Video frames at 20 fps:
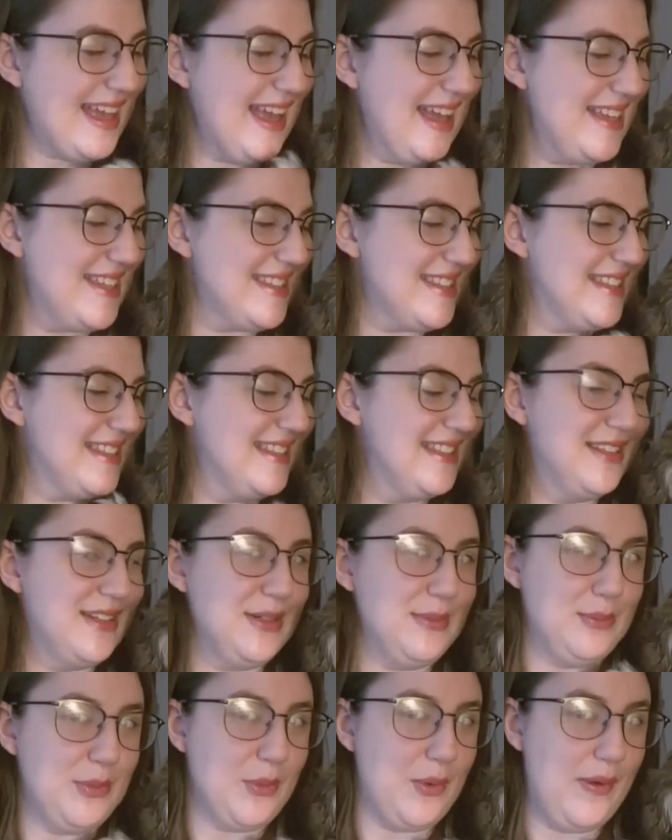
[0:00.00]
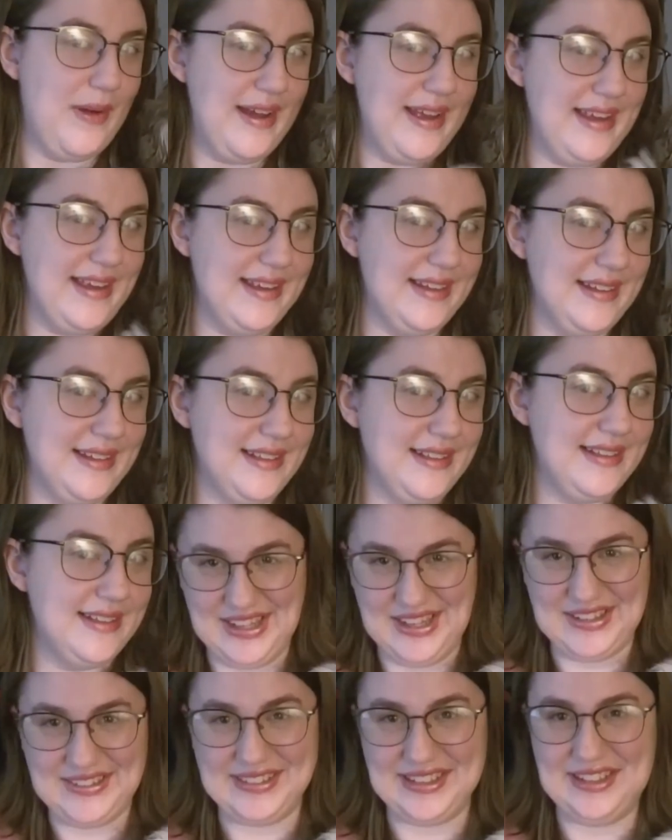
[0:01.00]
Yeah, good
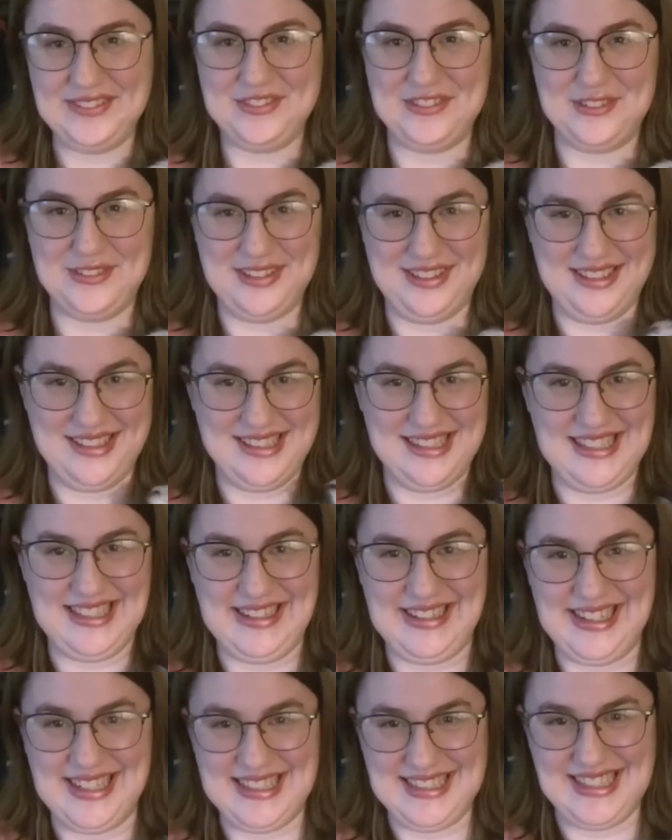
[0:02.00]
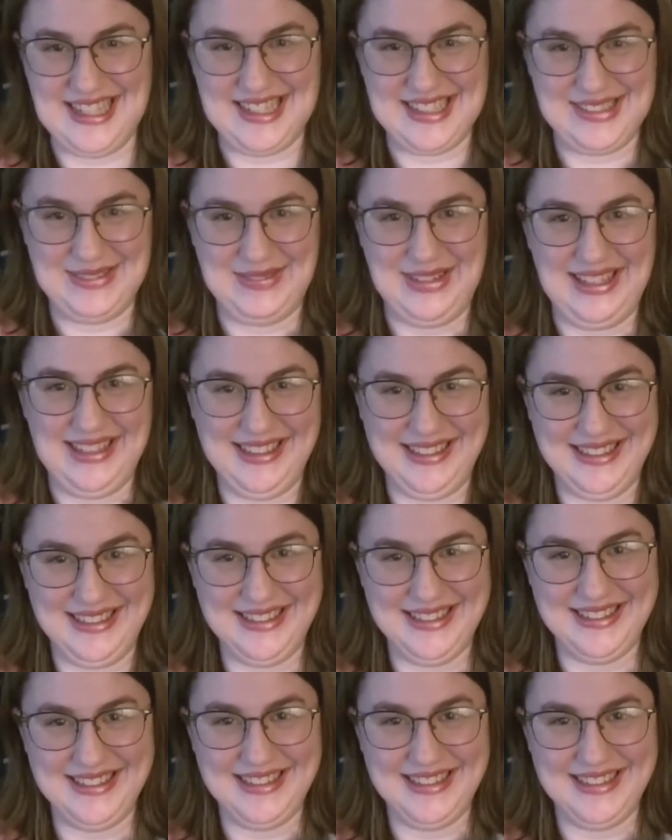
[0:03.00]
boy. Alright, for real, I'll see you guys next week.